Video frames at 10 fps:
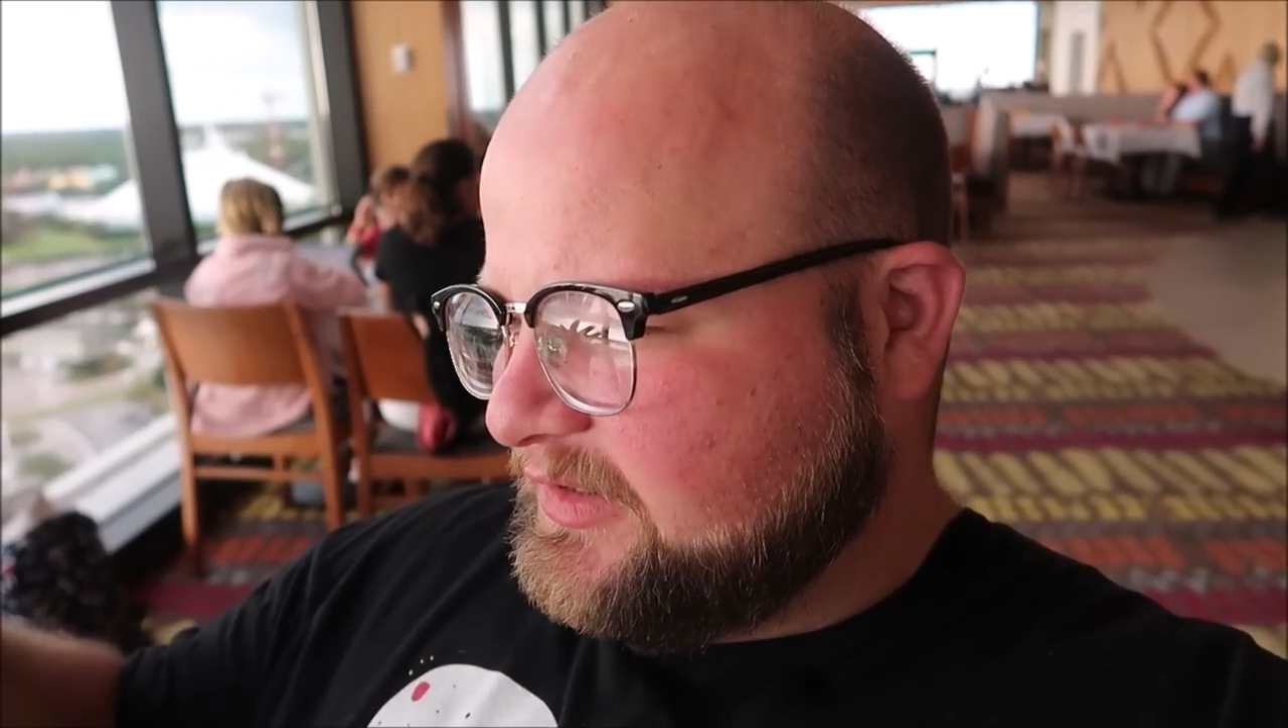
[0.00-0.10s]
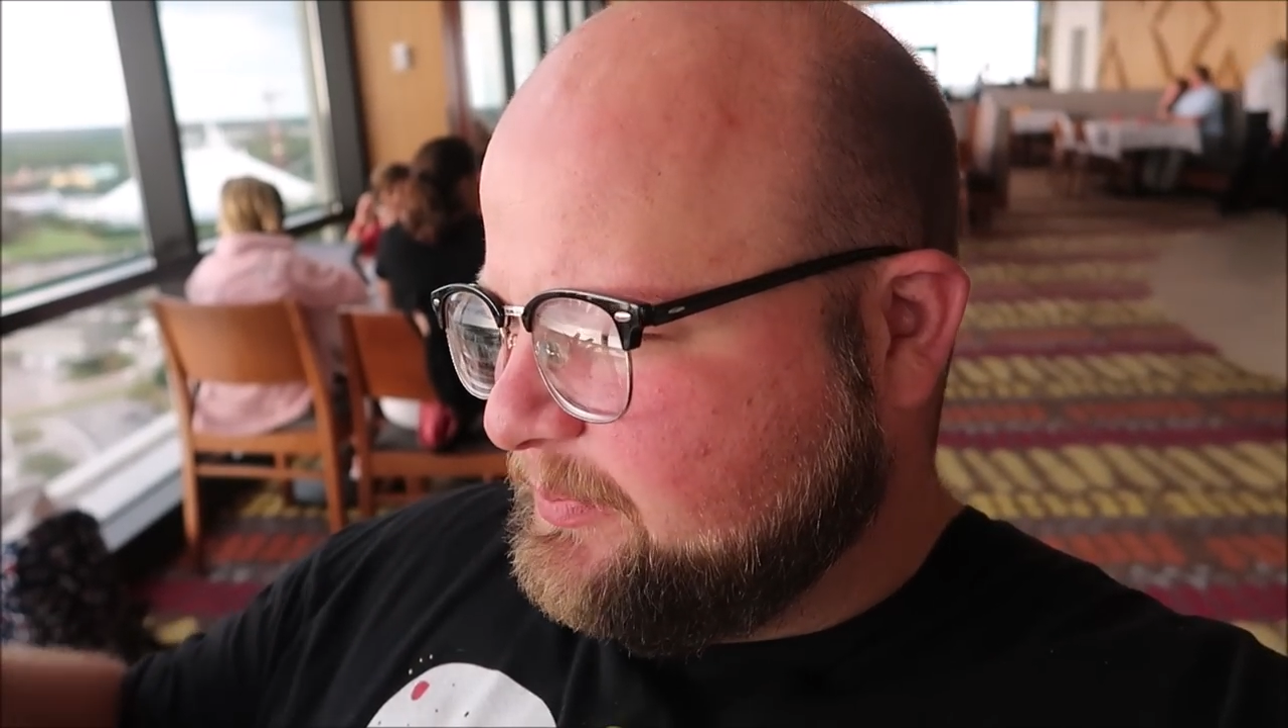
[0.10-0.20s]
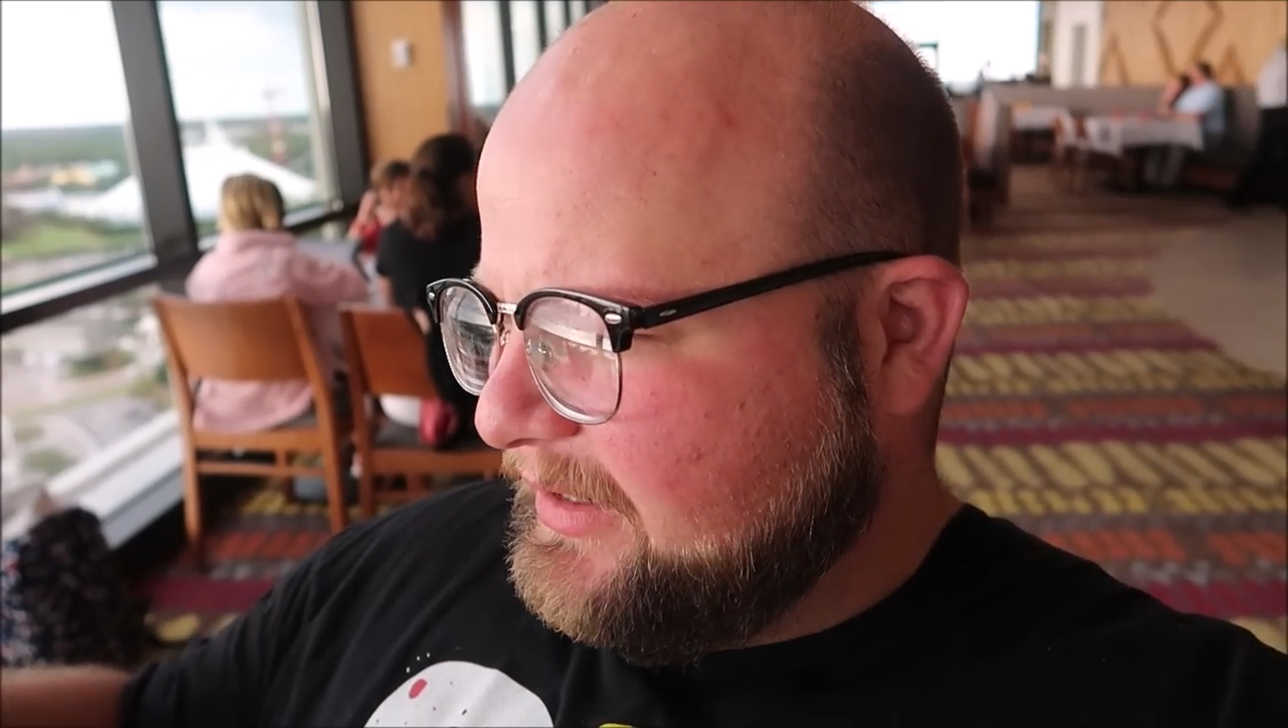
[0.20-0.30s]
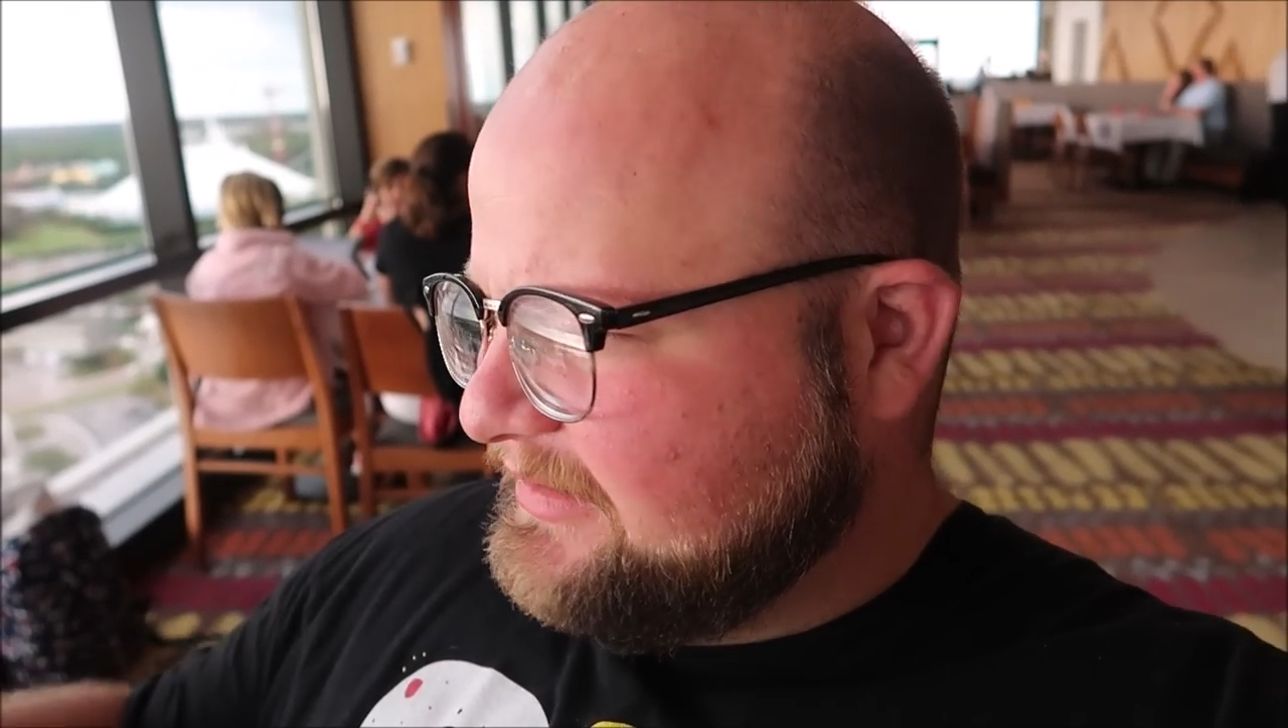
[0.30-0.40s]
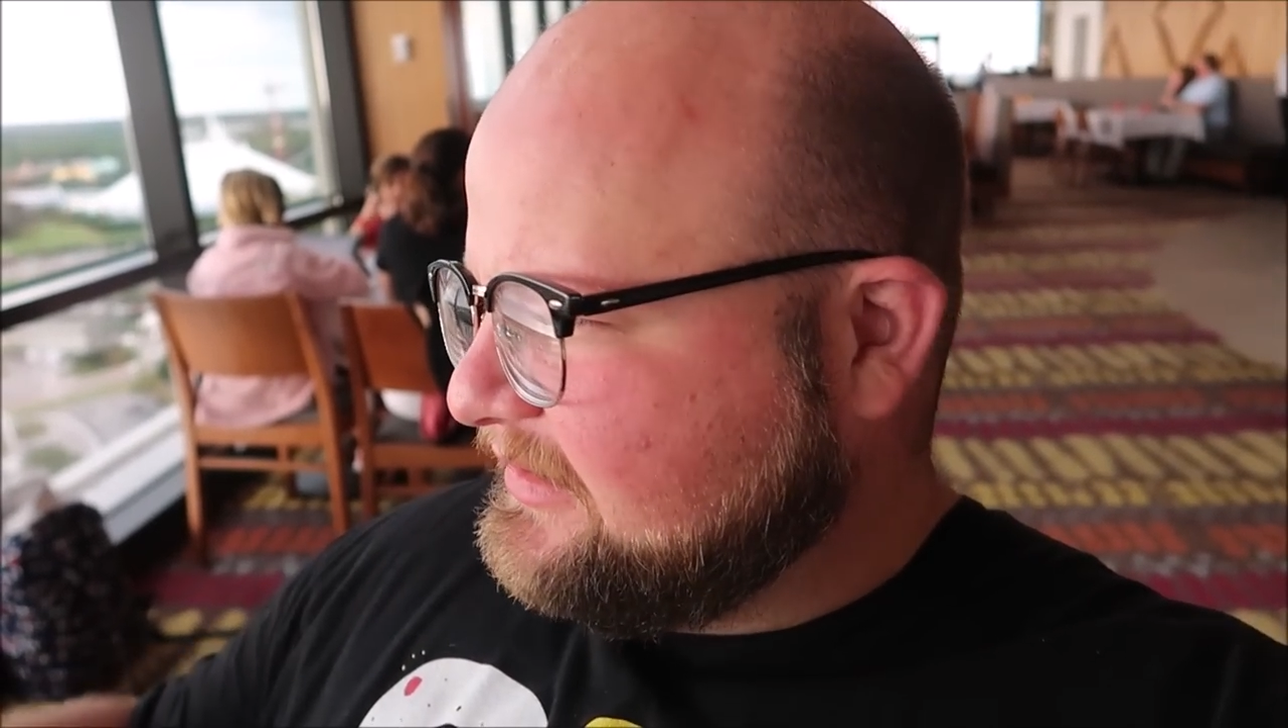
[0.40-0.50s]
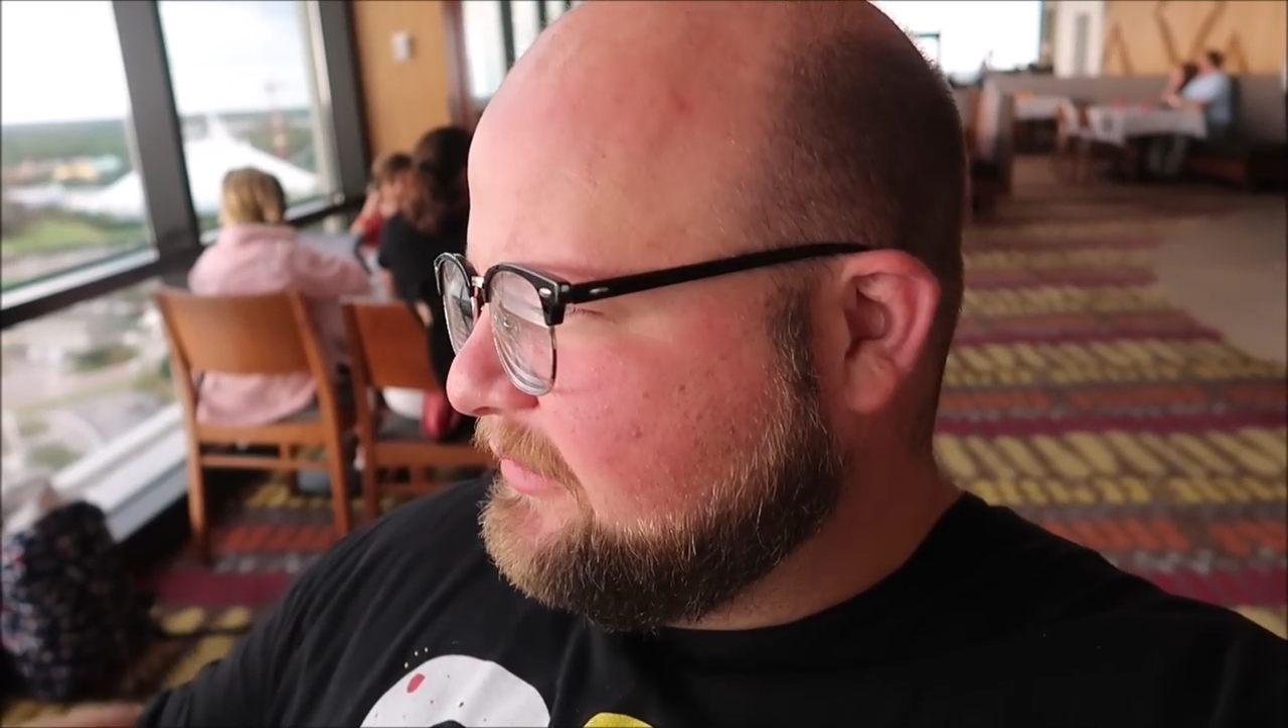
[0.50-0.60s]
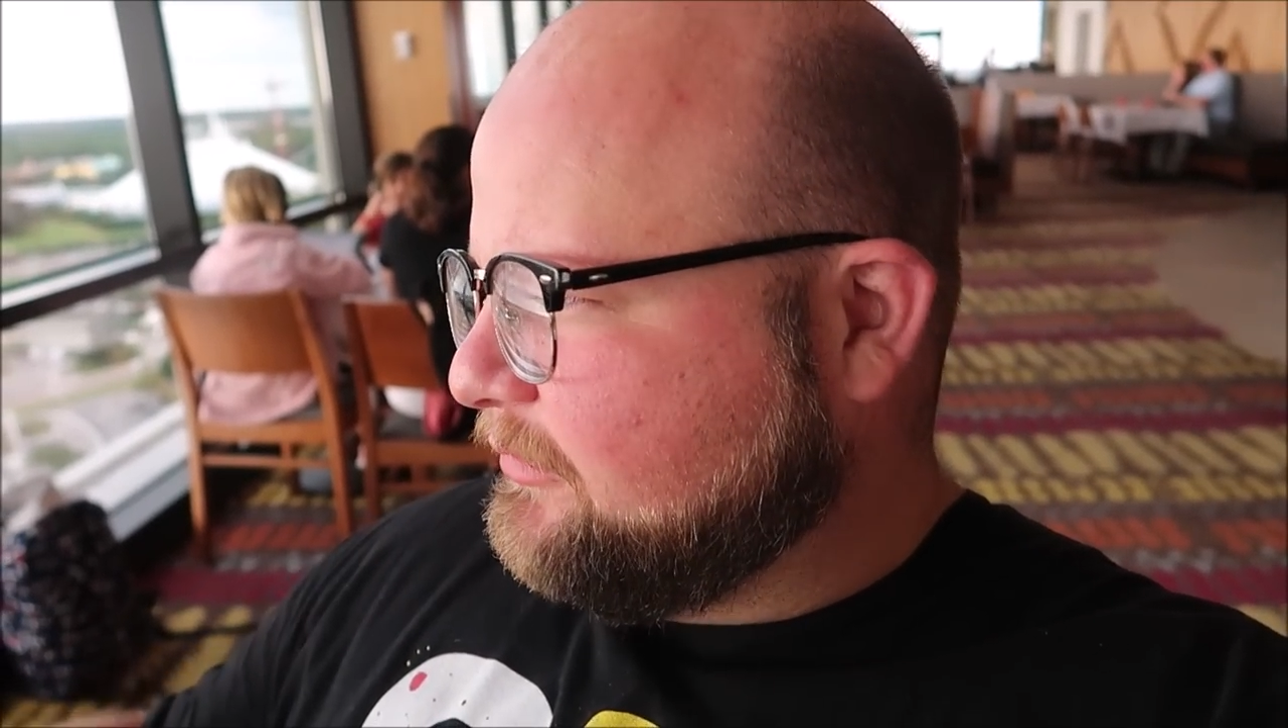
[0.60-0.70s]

the spicy